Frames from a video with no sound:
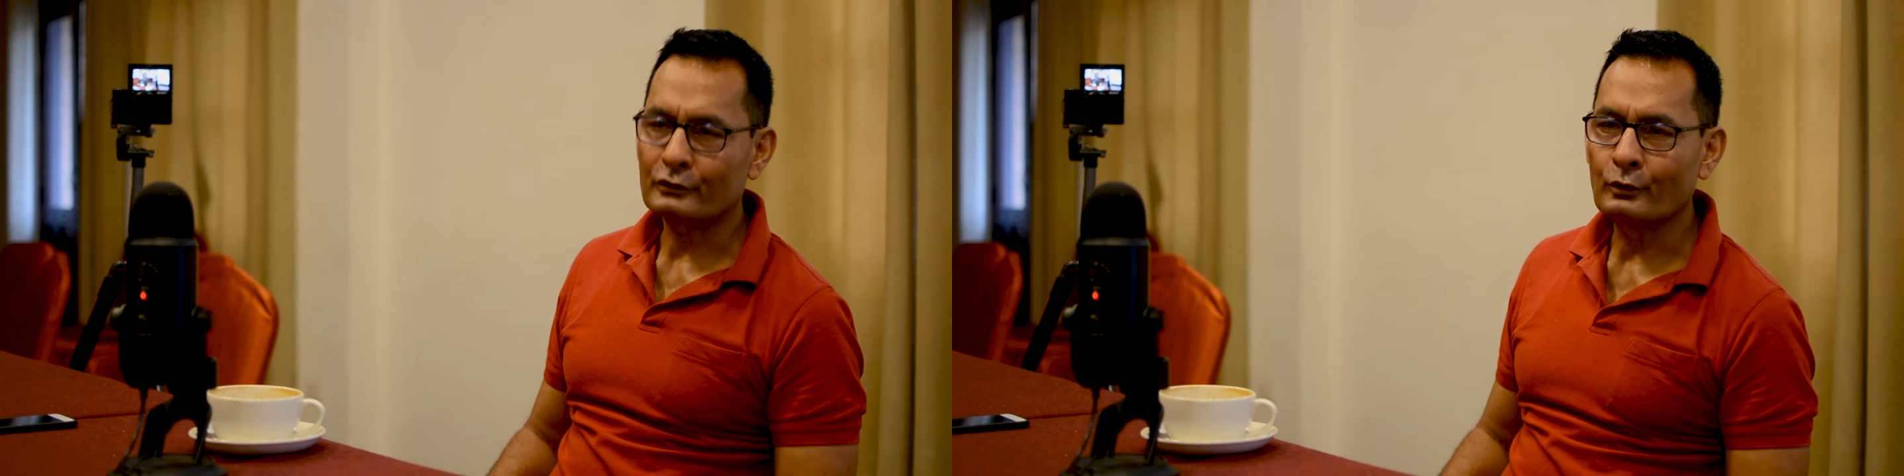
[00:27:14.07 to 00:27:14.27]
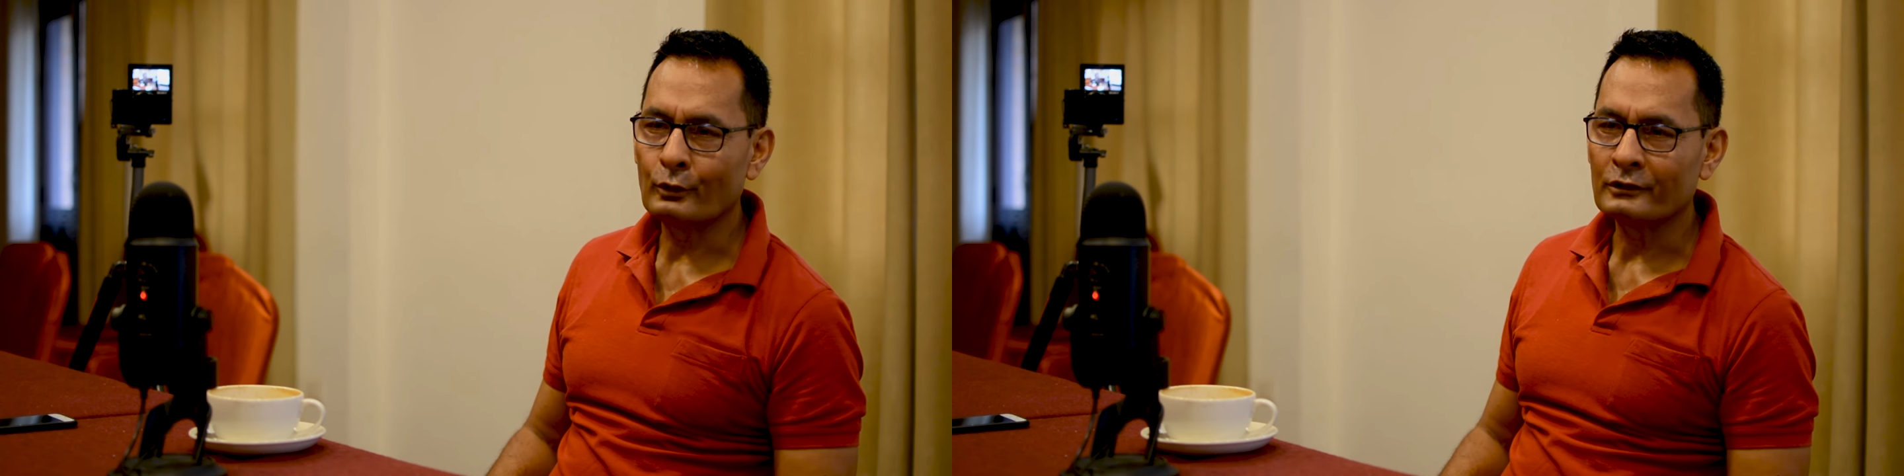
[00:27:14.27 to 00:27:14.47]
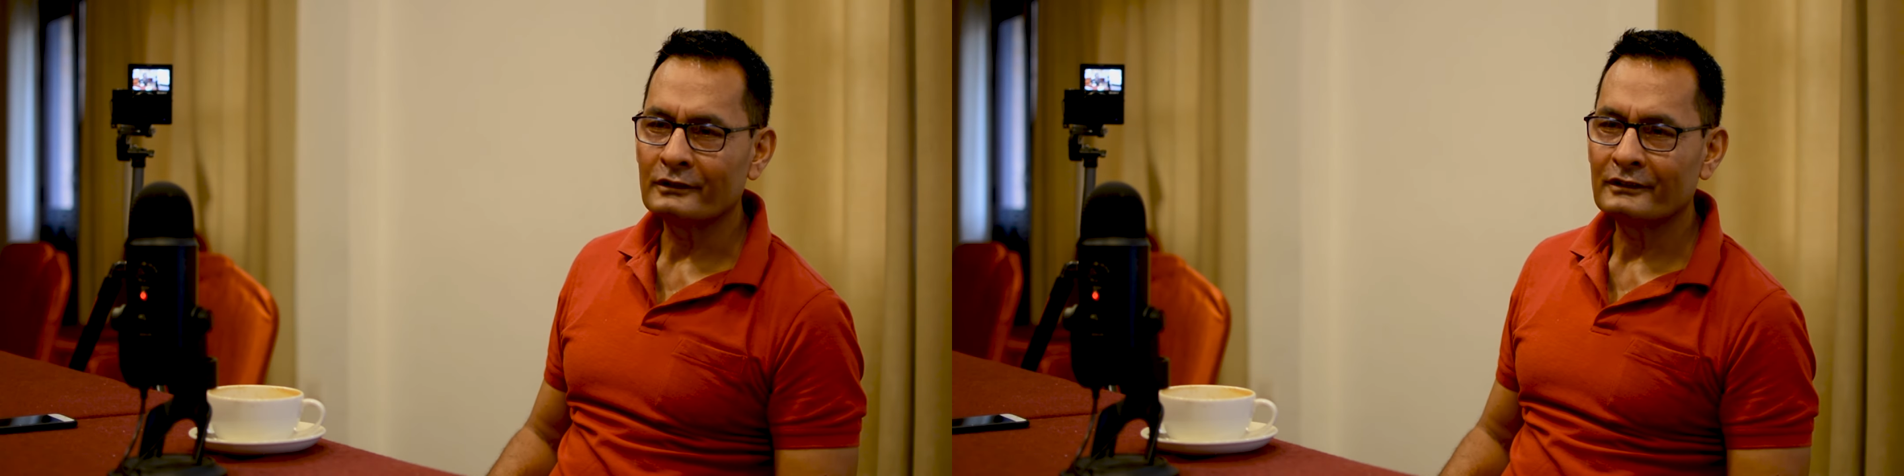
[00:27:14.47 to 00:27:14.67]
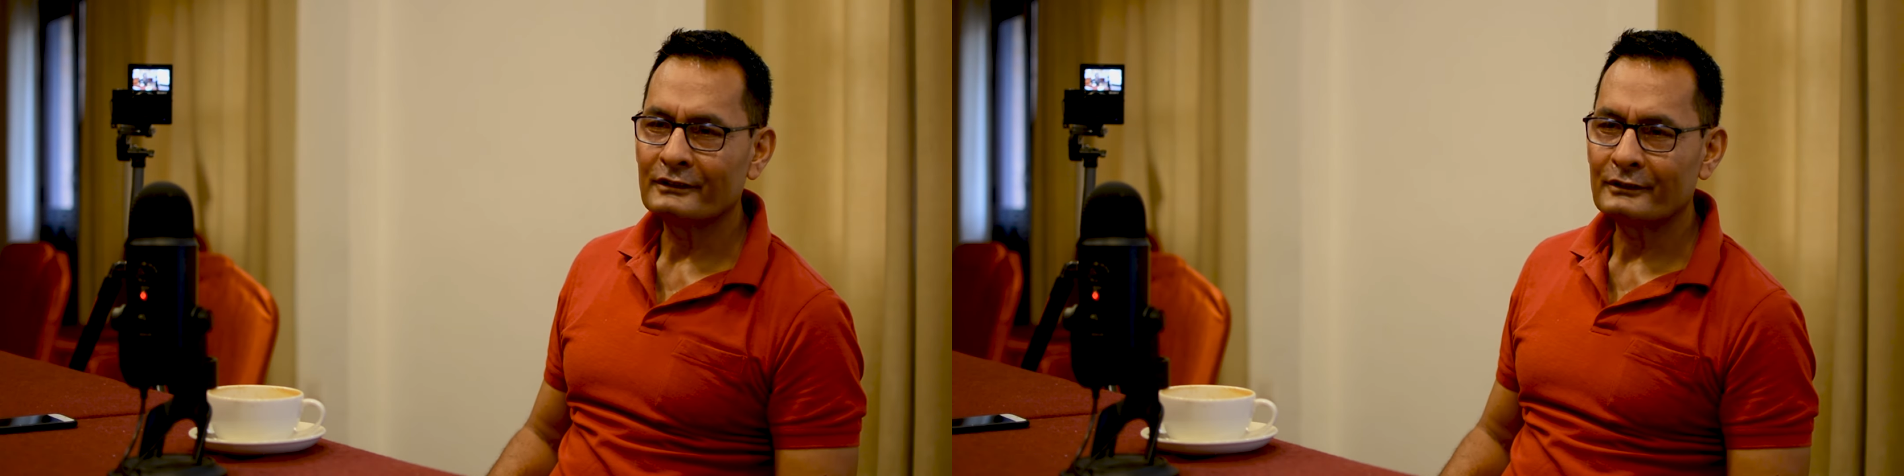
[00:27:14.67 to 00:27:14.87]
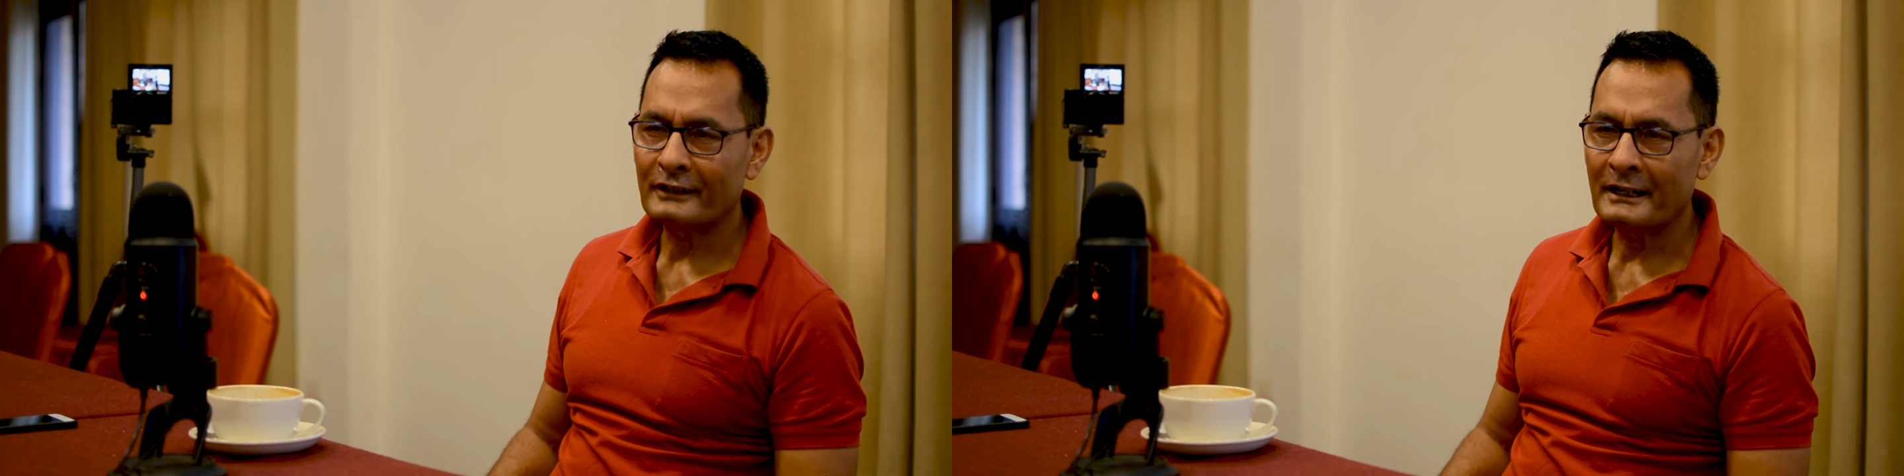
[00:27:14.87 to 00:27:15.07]
It's
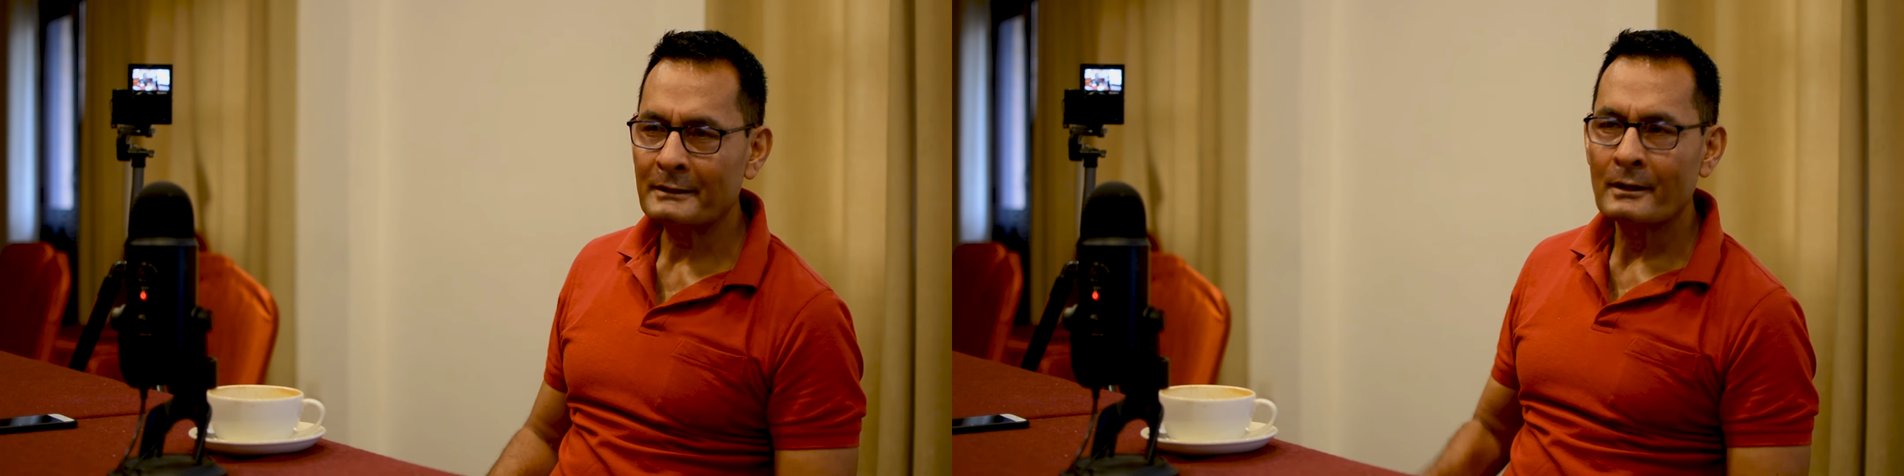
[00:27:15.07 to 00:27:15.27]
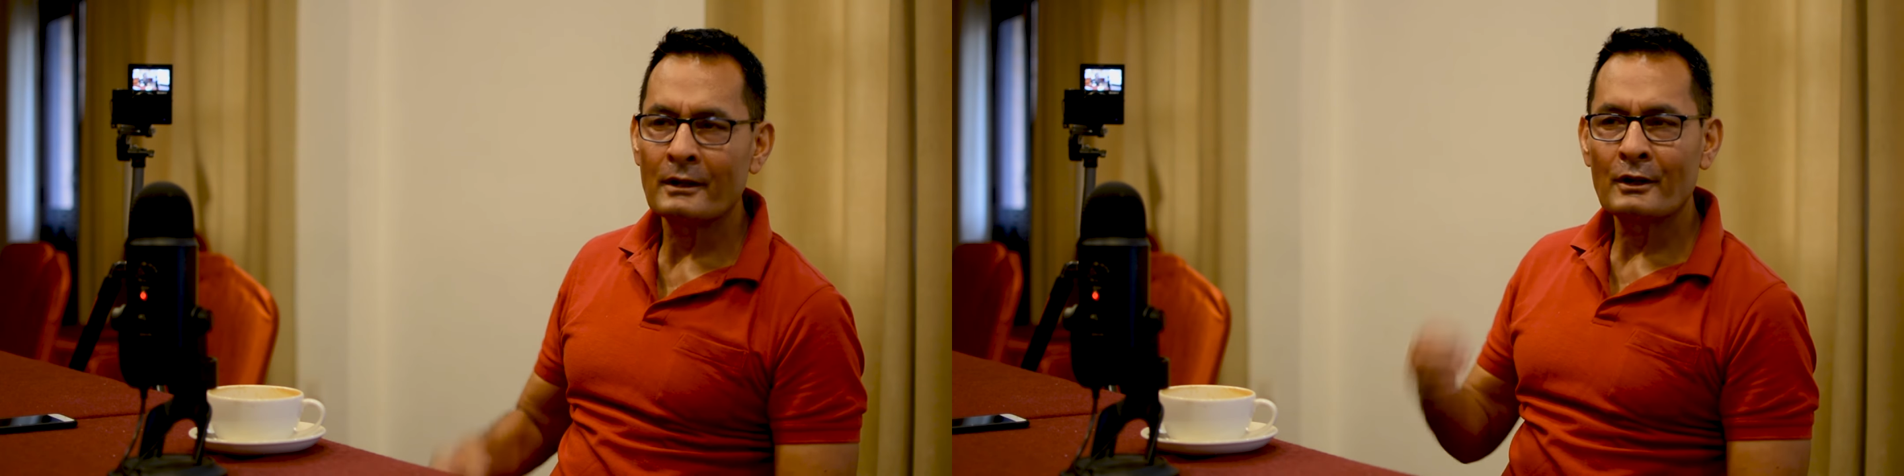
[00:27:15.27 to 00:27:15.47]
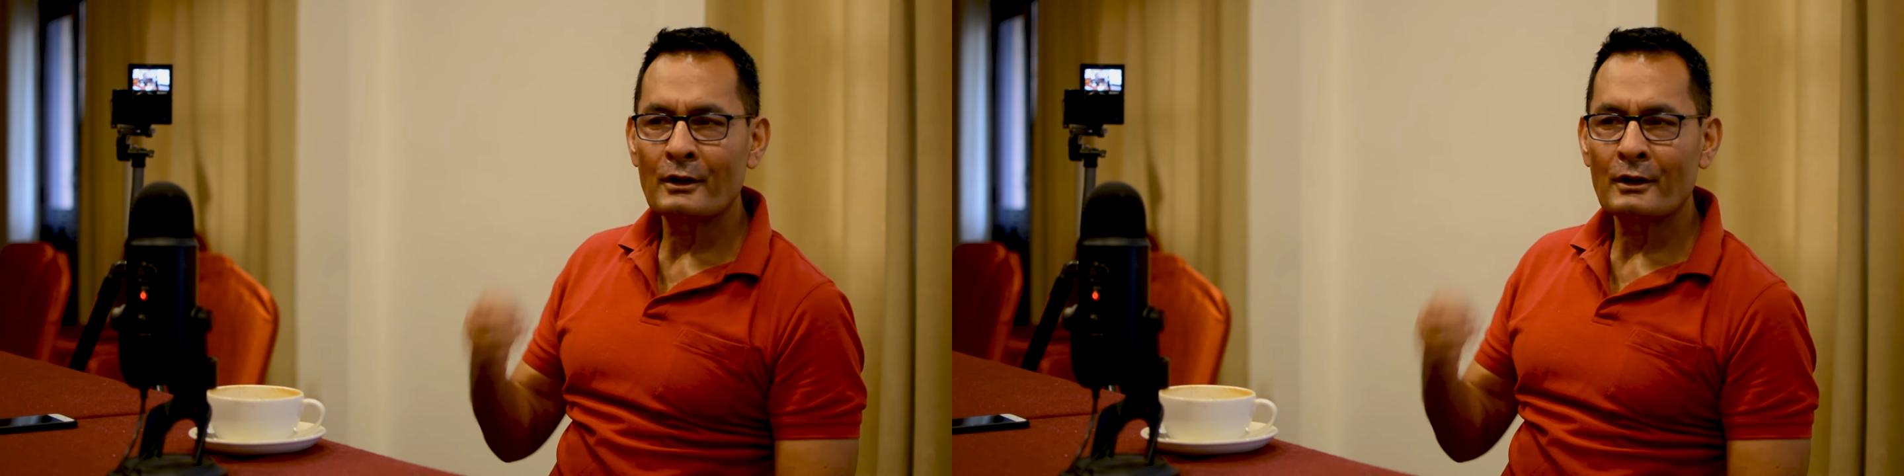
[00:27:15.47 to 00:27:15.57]
cool, right?